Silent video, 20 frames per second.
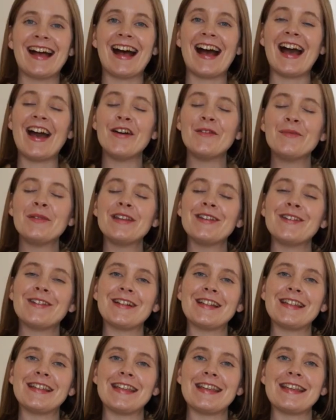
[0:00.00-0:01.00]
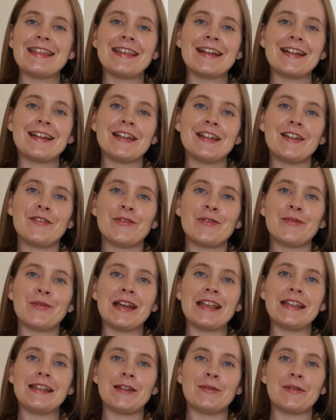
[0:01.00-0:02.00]
I hope you enjoyed seeing 30 different
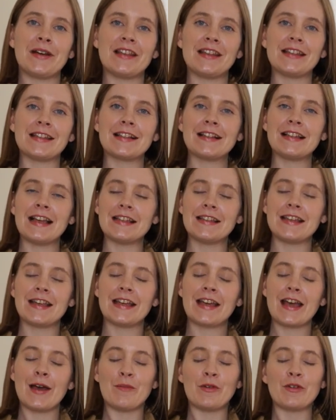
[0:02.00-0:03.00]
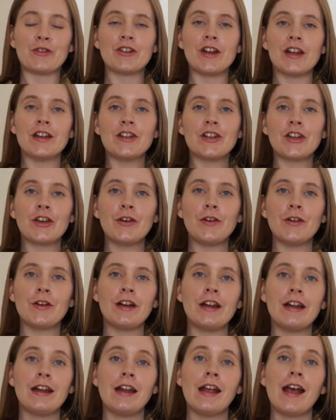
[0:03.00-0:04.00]
ways to wear this classic camel trench coat.
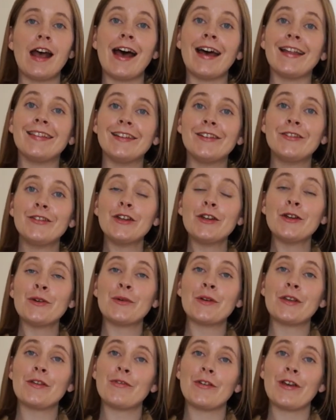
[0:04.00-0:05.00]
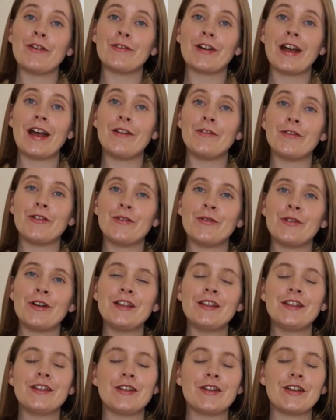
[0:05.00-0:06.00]
I'd love to know what your favourite outfit
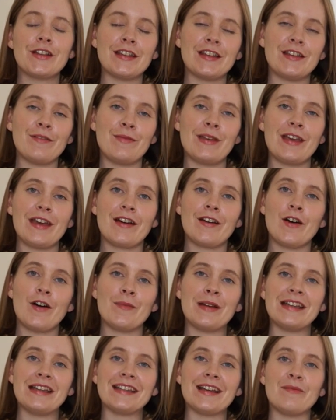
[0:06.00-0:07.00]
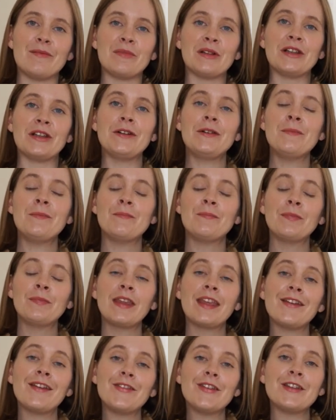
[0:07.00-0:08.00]
was. You can leave me a comment down below.
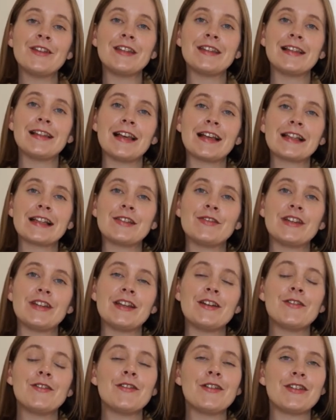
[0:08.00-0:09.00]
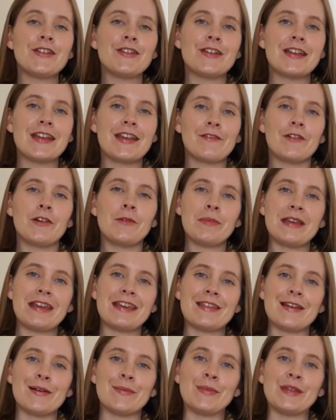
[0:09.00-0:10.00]
If you did like this video, you can give it a big
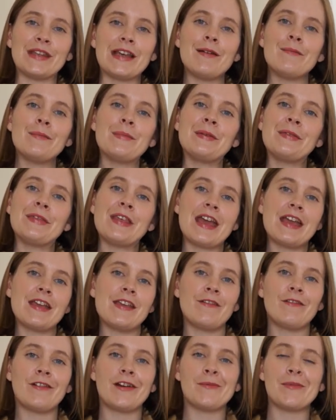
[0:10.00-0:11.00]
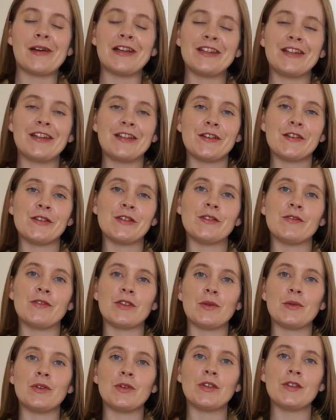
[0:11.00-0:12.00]
thumbs up. Thank you very much to those of
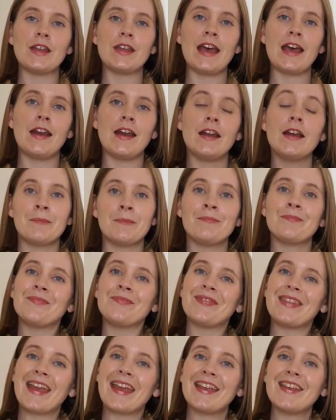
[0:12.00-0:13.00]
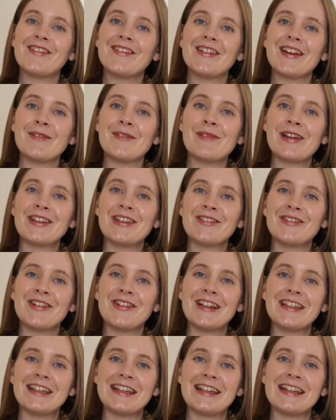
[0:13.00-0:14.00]
you who do that. Thank you very much for
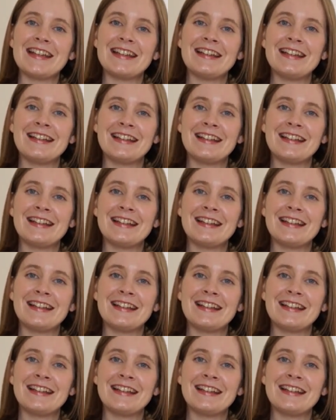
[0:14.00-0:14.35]
watching.